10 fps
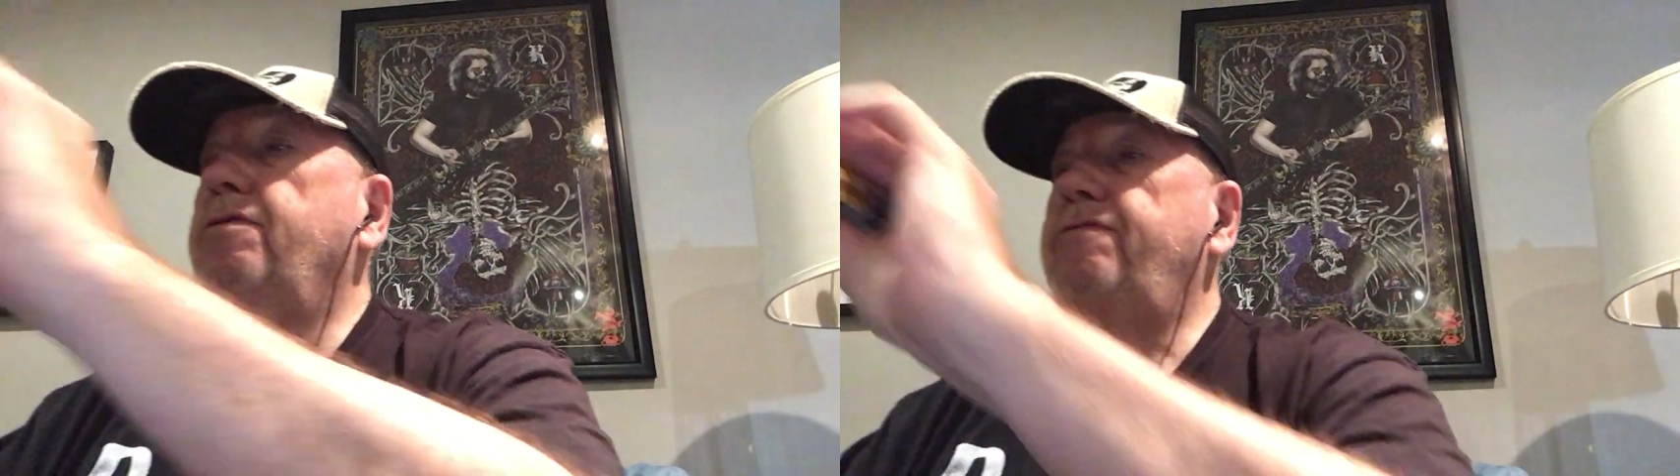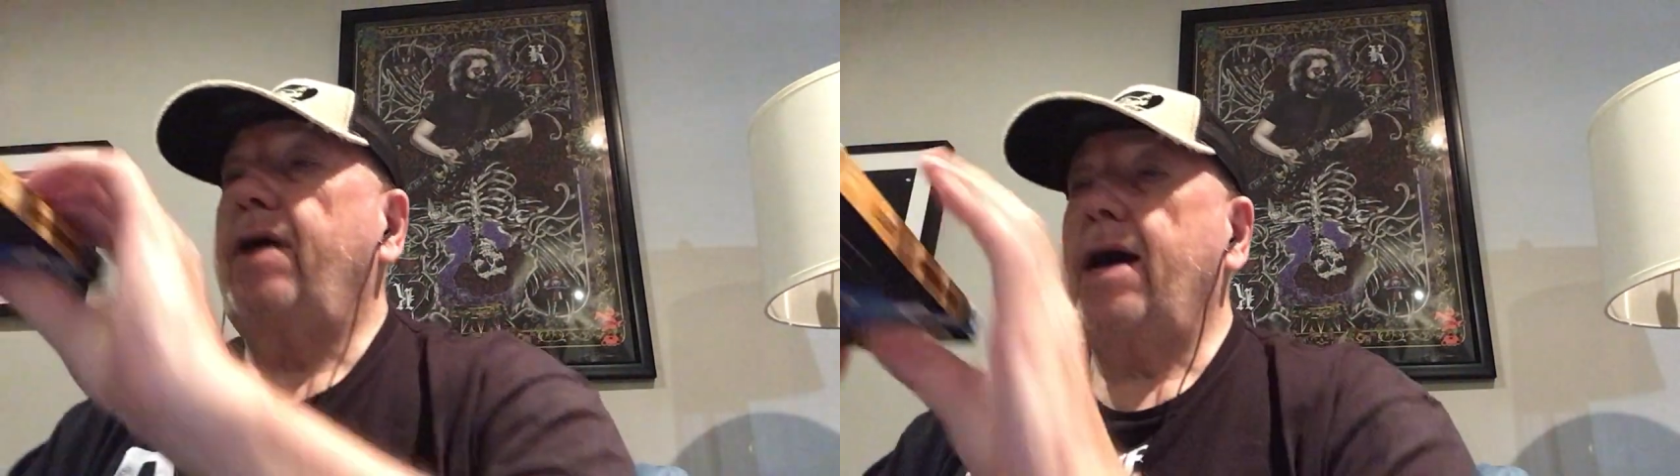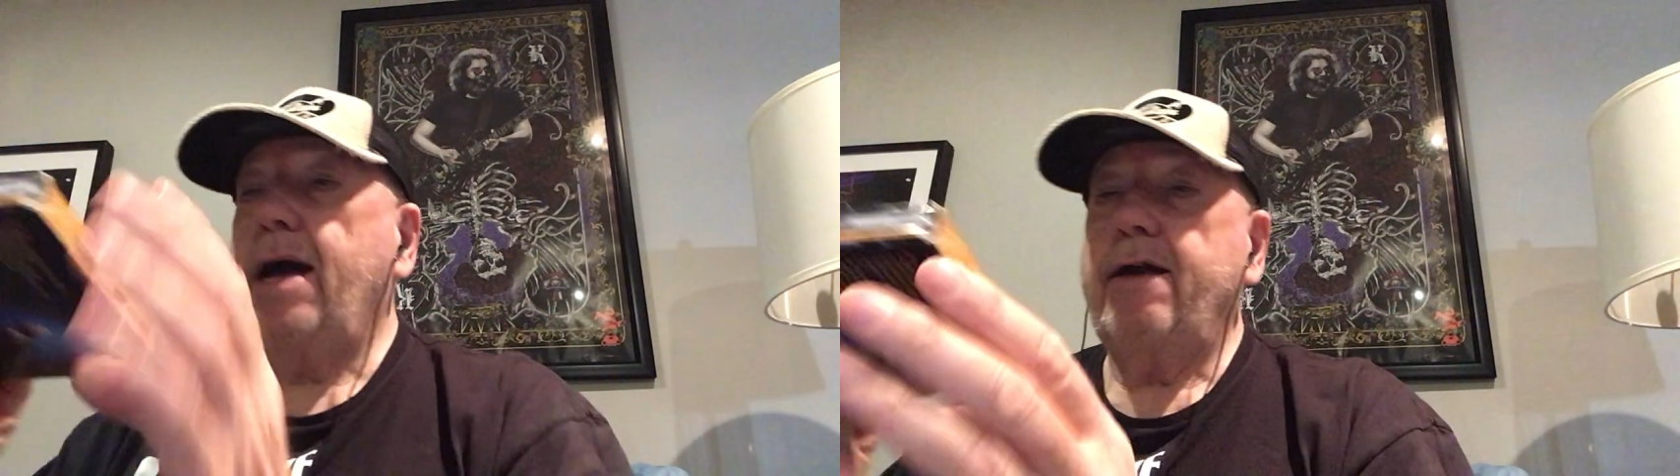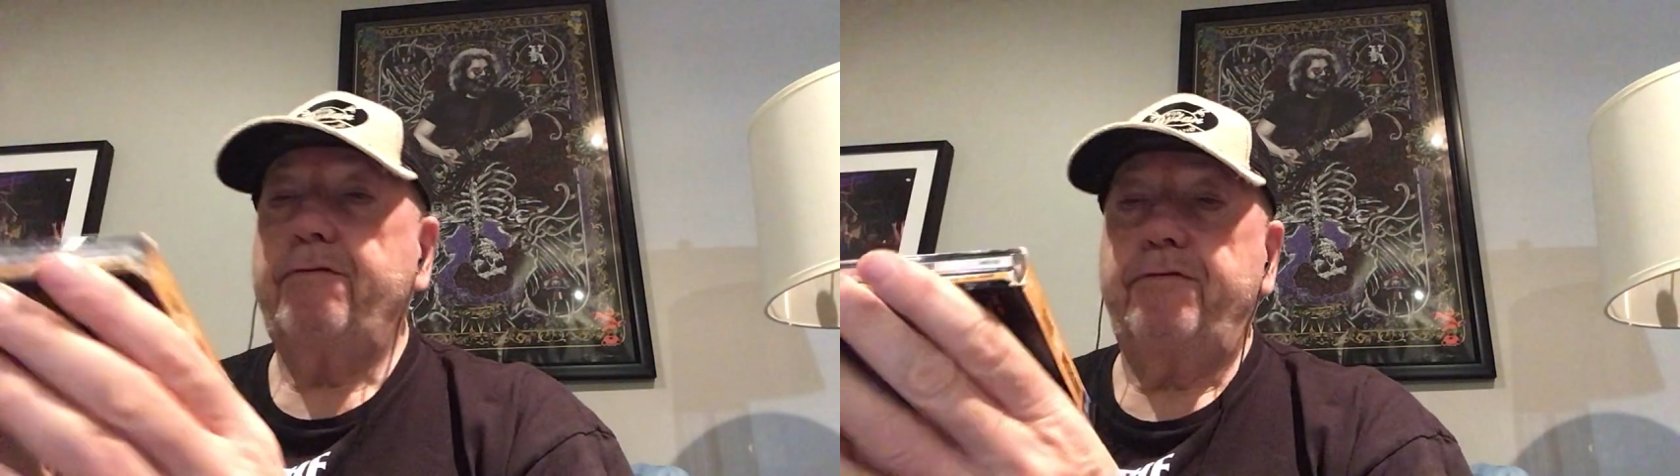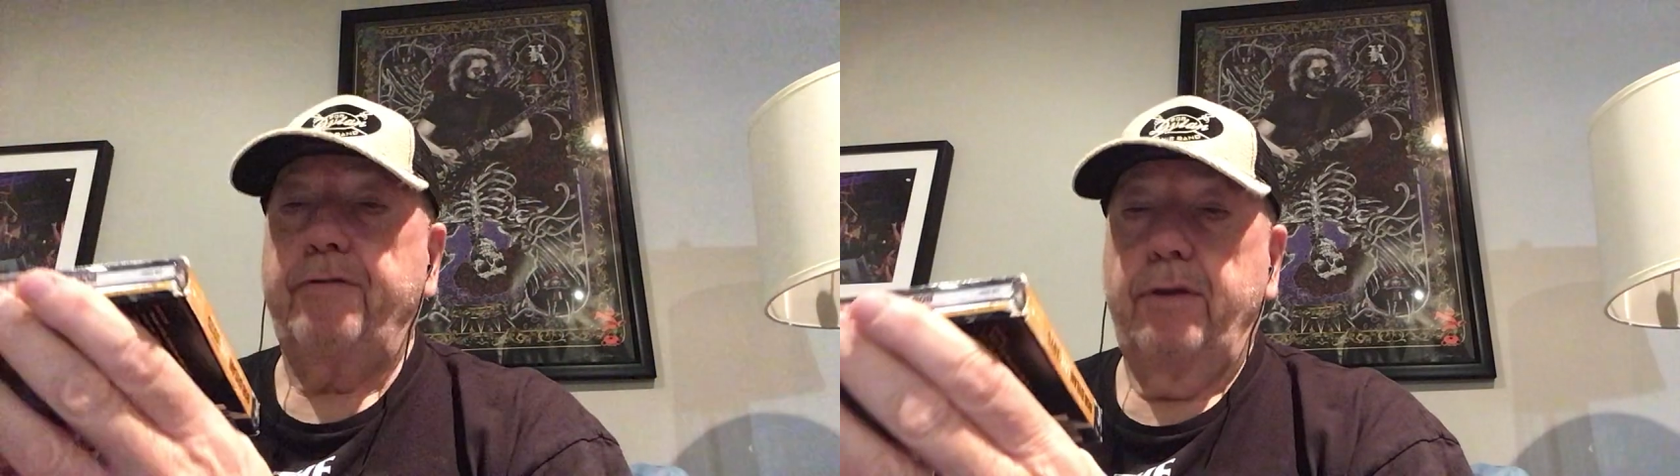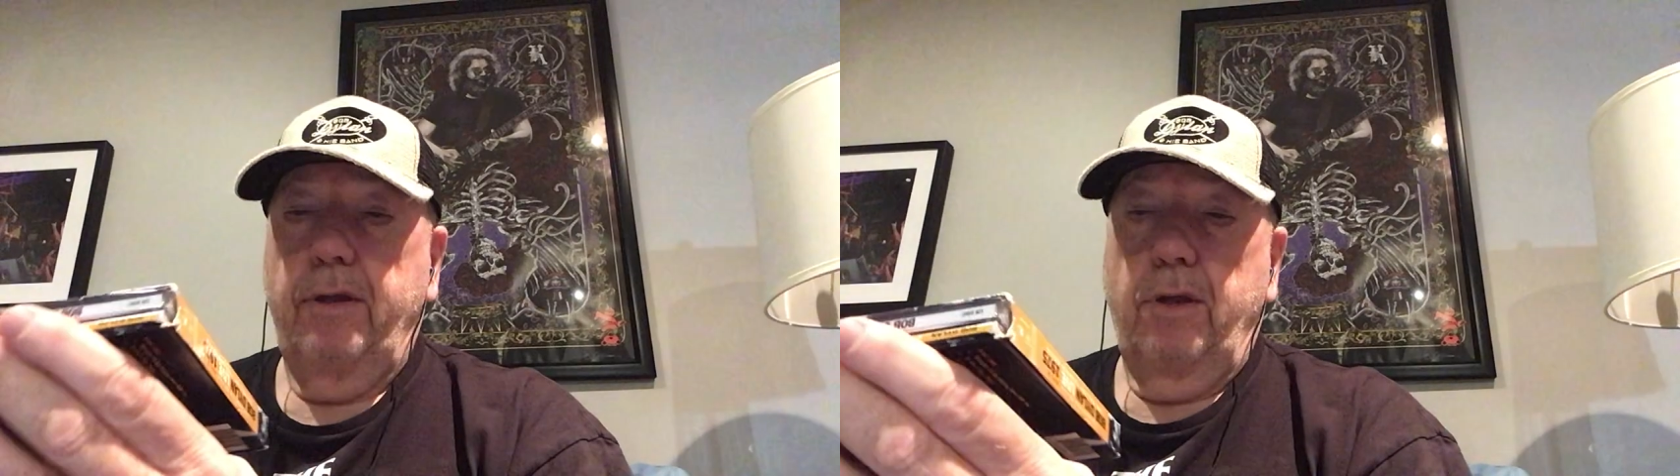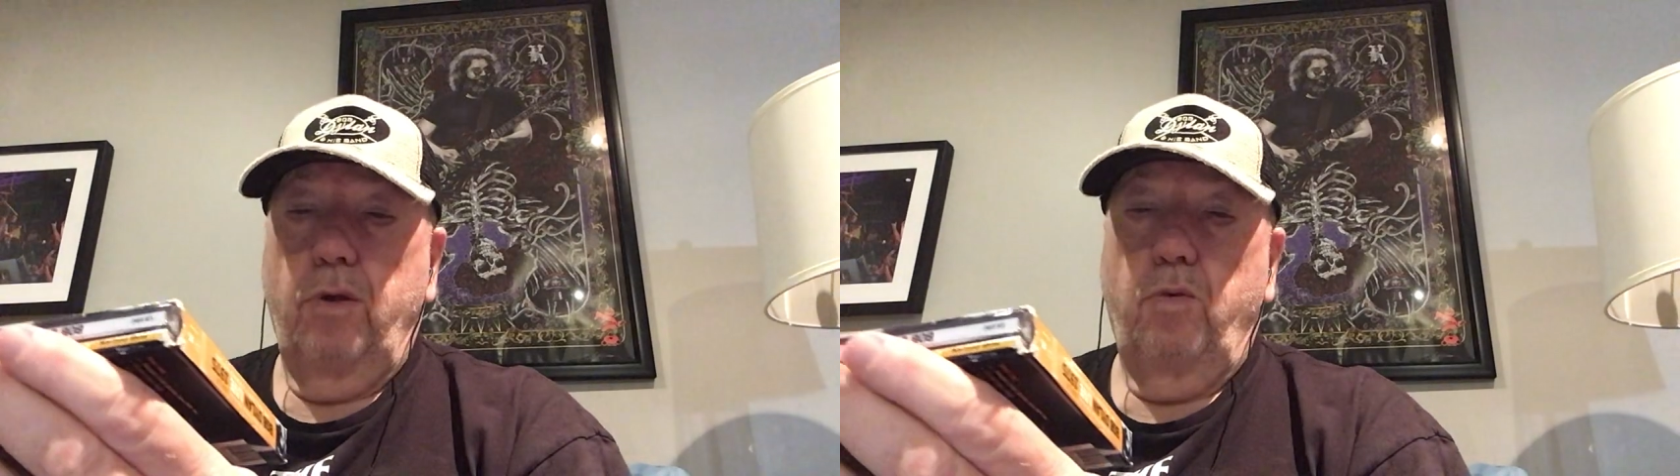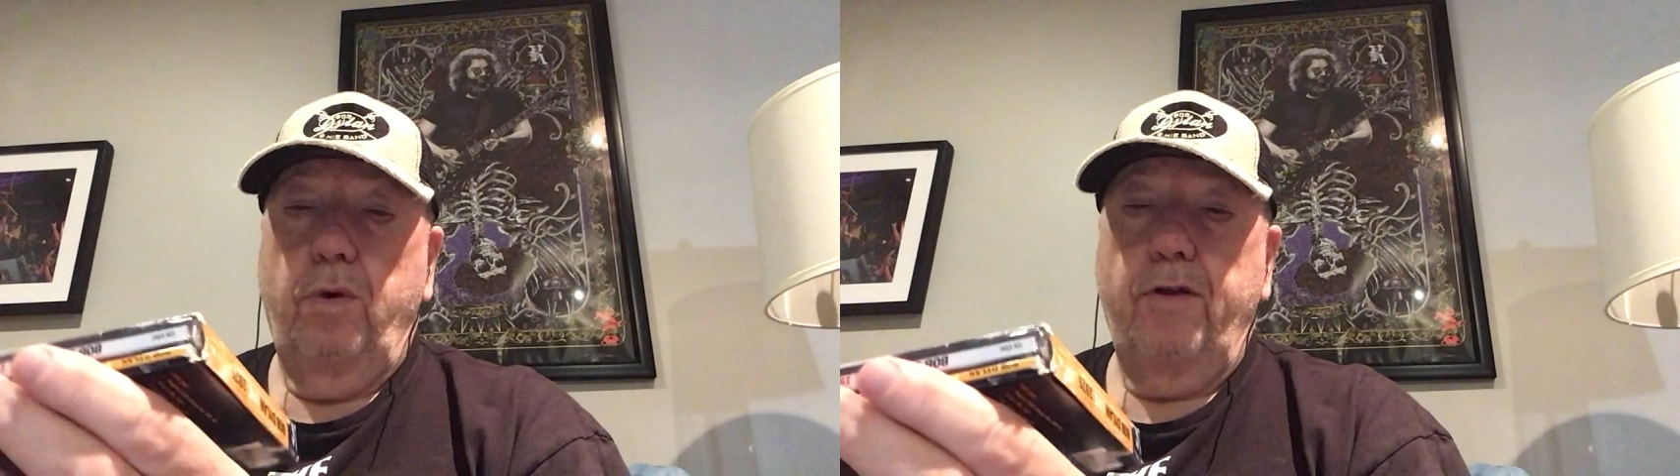five,
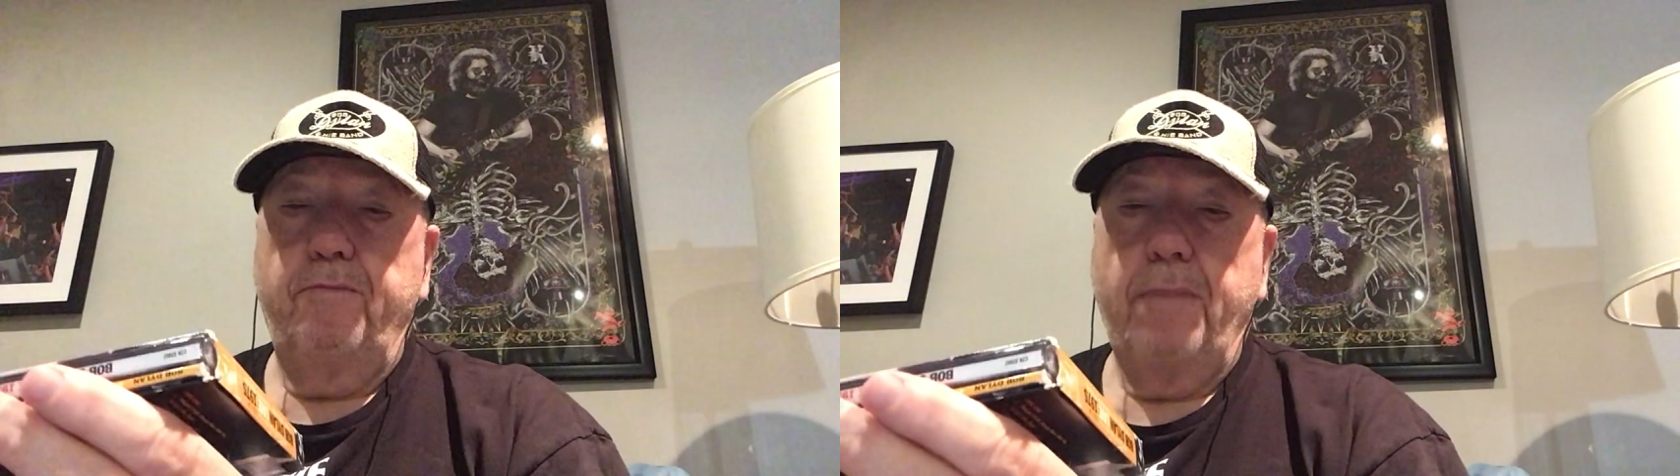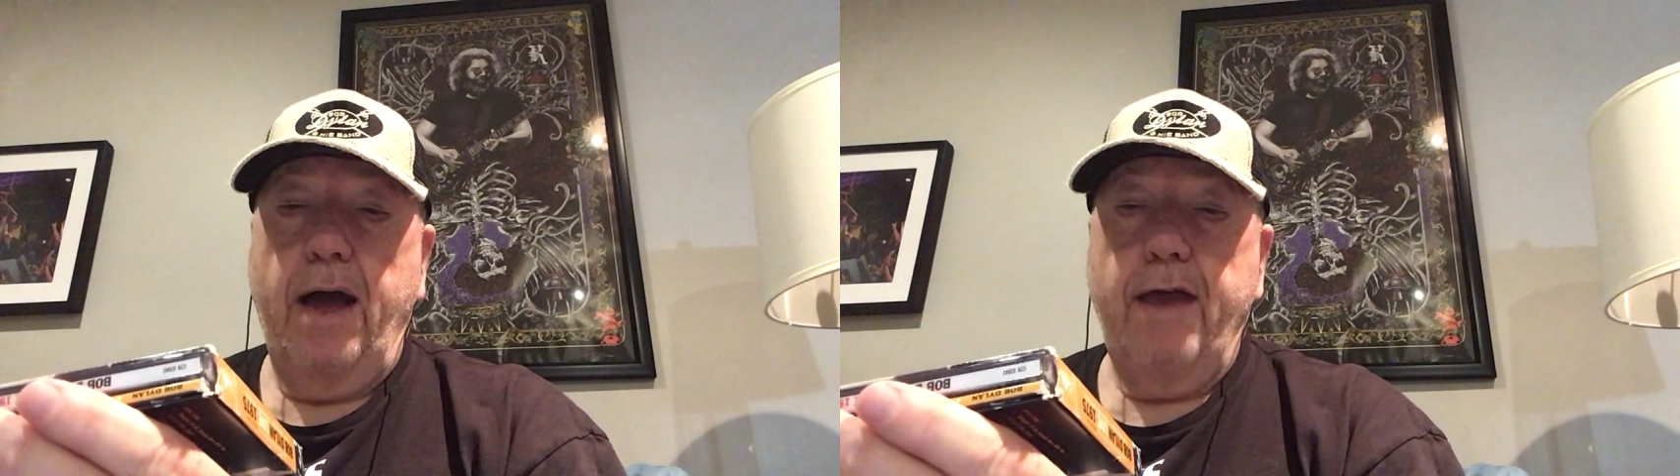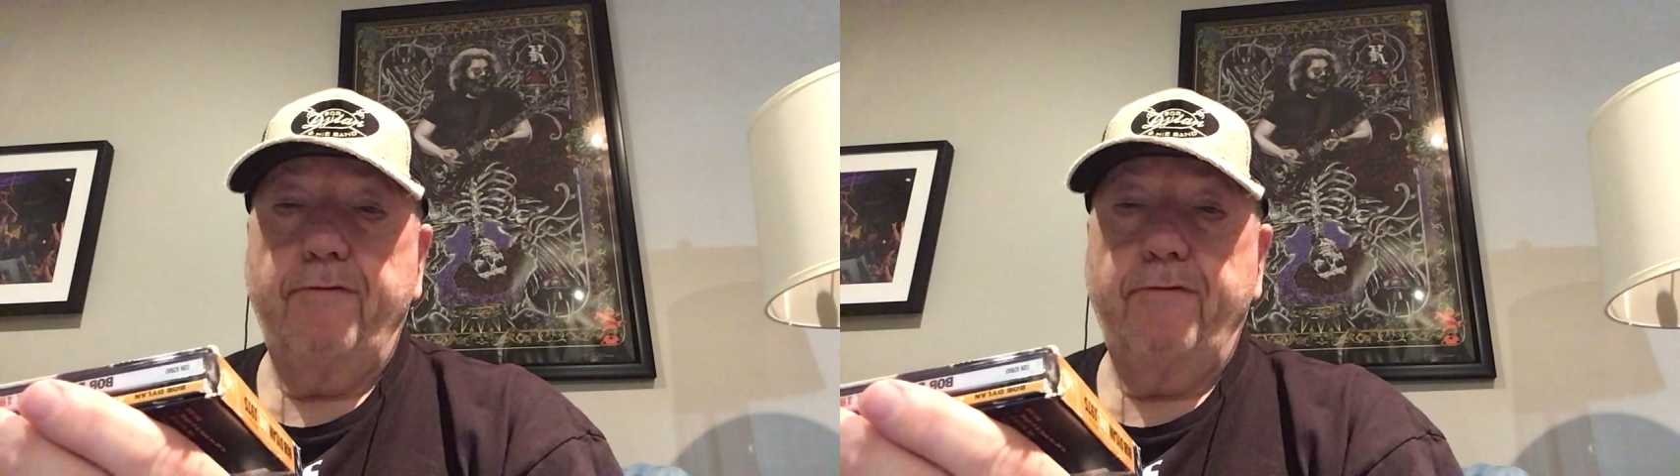one of my